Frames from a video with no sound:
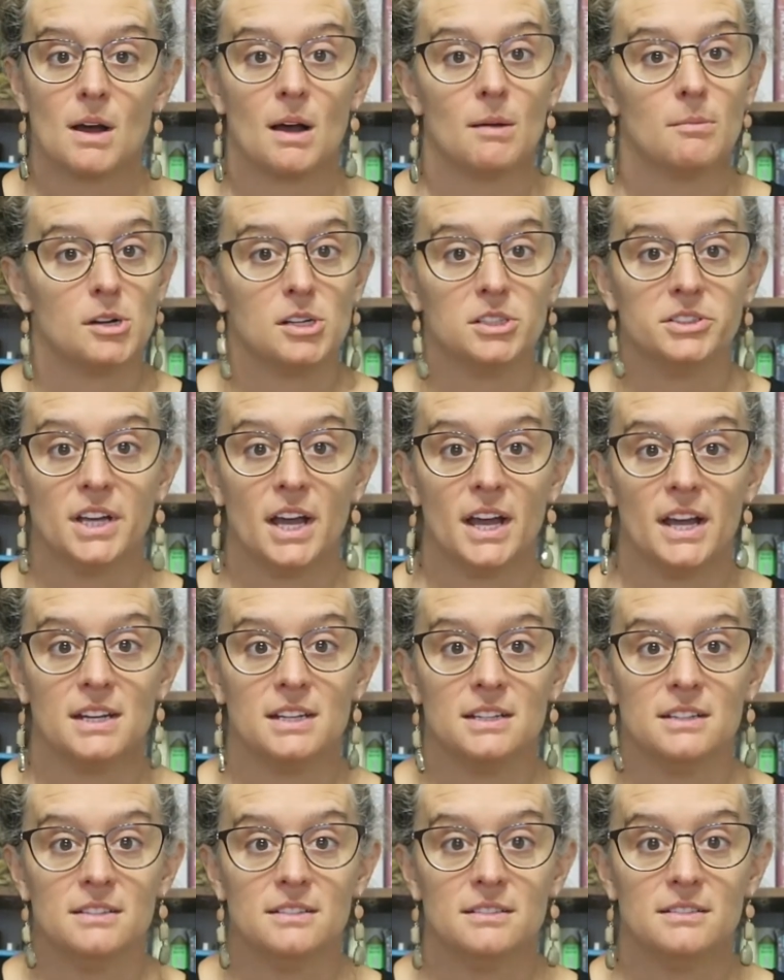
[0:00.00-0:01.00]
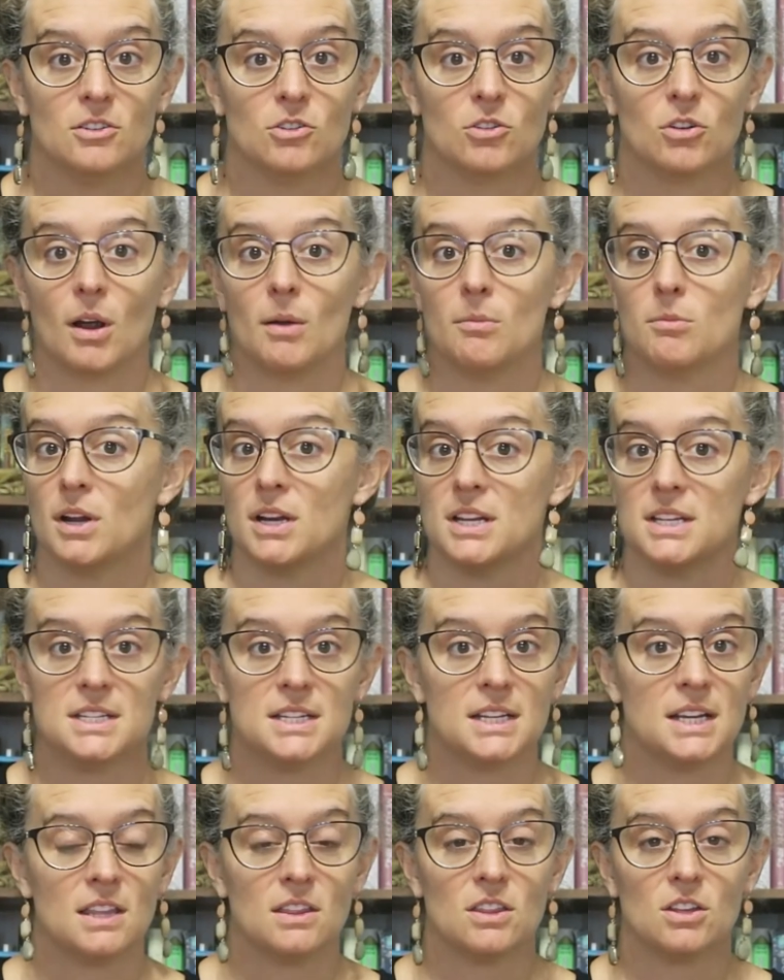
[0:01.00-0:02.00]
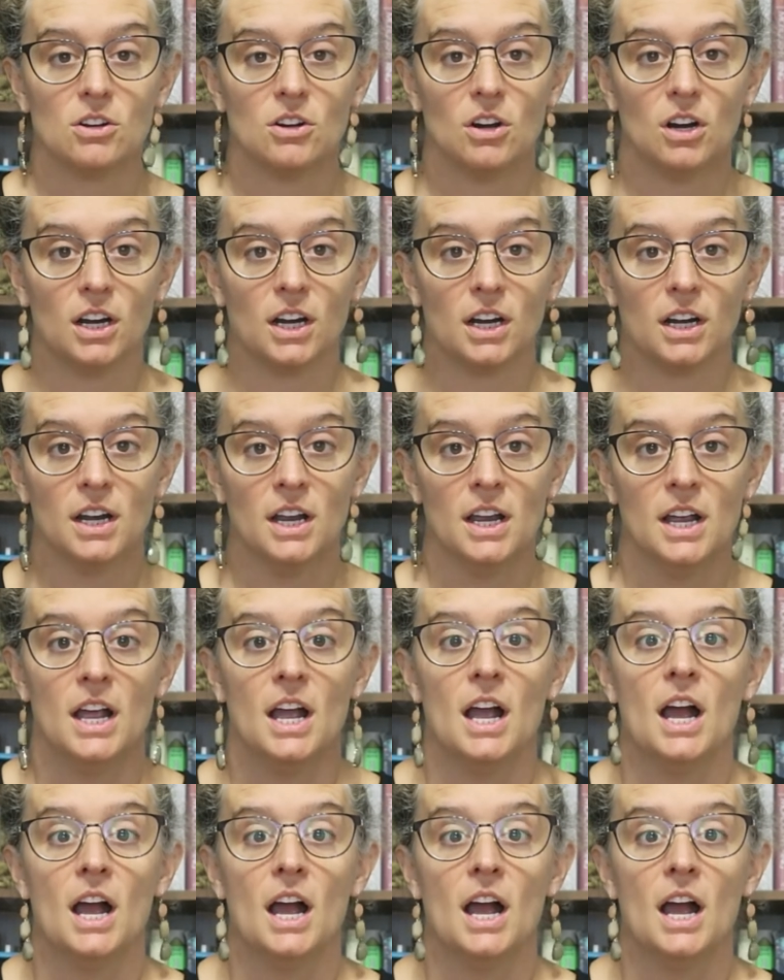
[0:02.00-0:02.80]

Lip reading: I'm all done. Or I'm ready to get in the car,